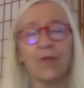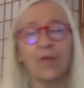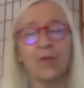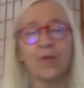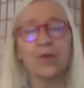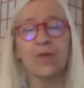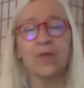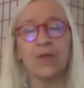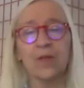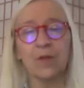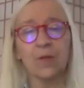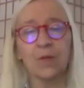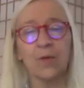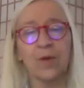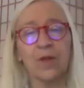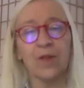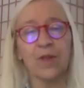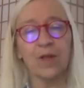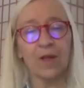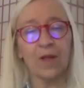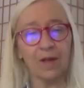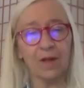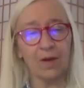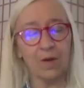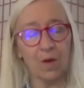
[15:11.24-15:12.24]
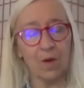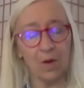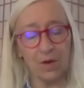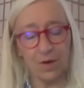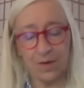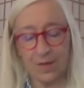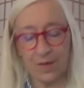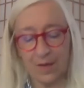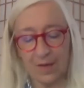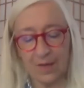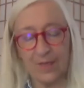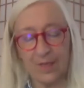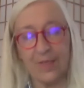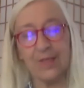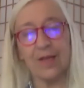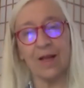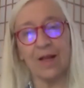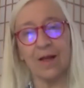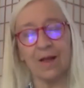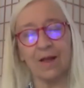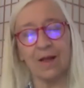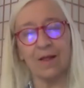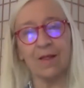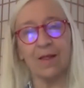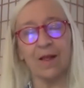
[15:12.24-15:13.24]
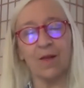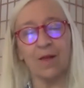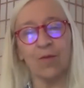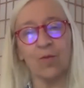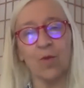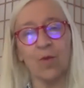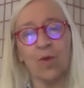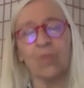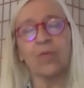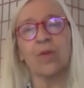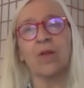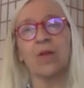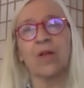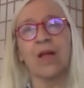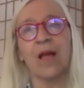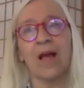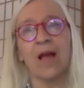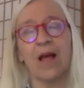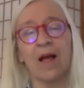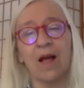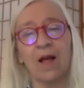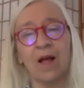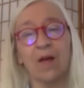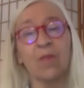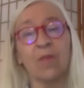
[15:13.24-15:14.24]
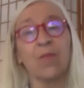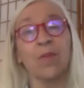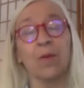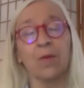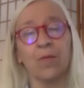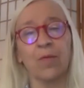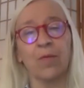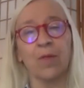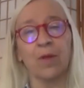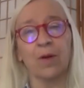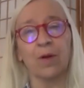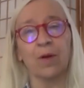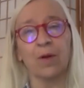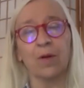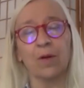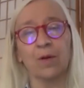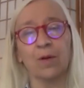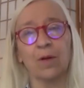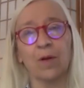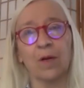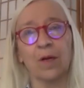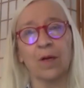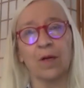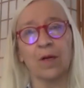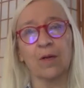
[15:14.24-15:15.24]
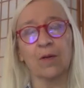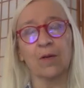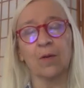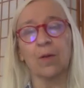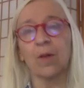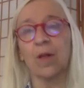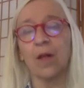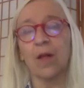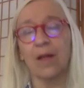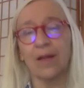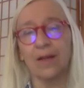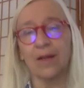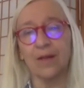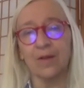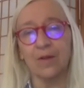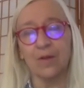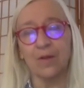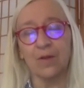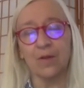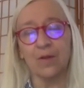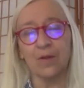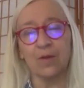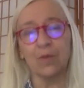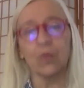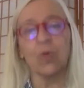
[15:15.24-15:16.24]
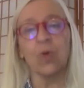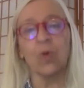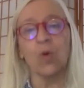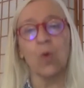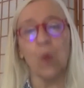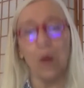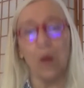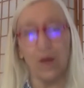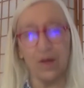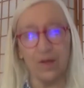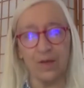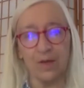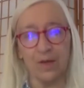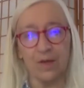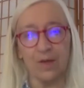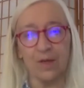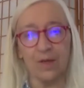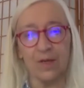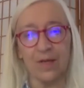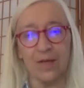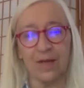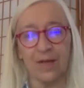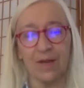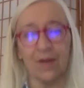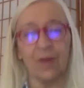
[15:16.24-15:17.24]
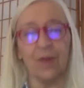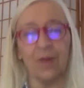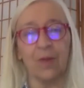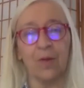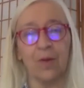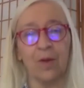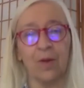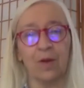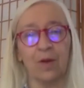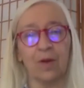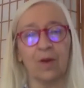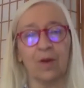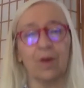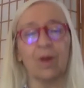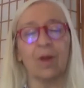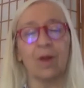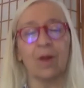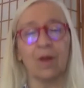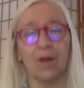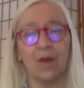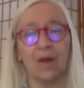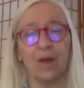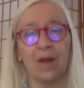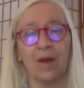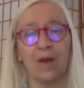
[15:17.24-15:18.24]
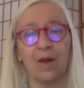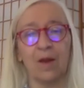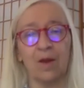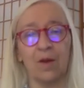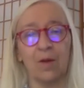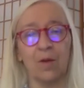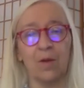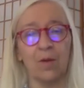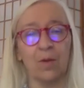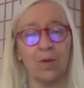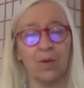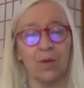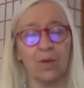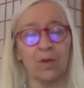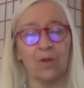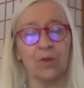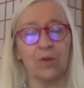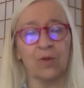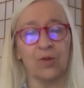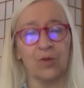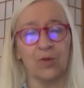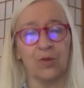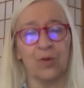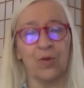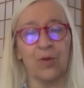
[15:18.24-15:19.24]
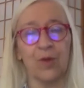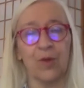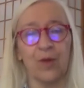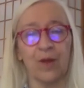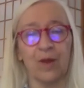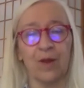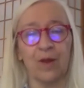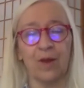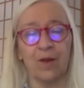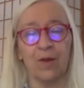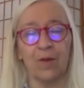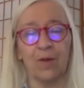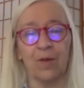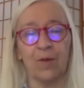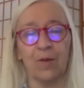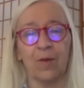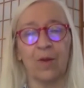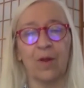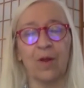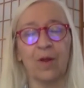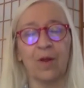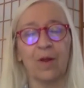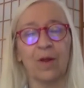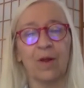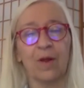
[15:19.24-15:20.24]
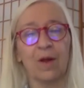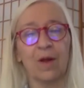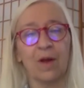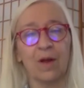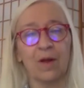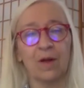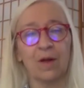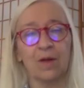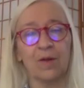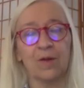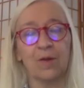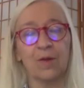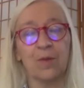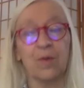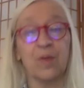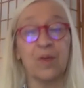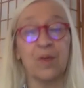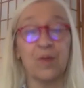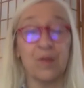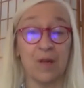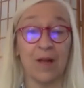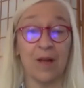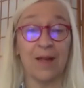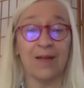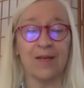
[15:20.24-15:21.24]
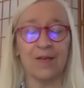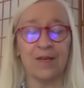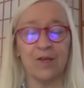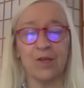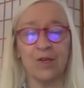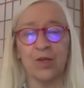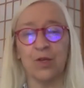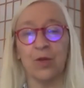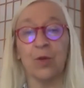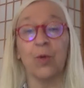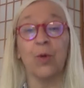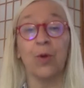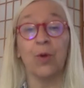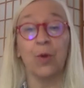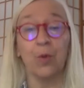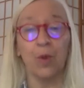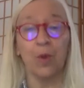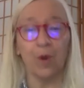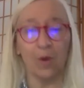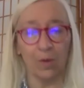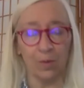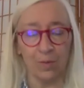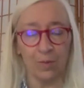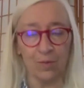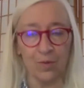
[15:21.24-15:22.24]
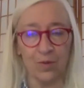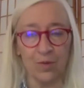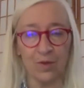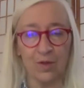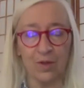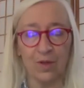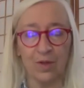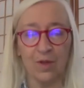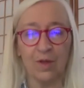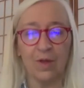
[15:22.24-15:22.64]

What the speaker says: recently read that architects say that roughly half of their clients request a second unit, an ADU or a junior ADU, to be designed into their new homes.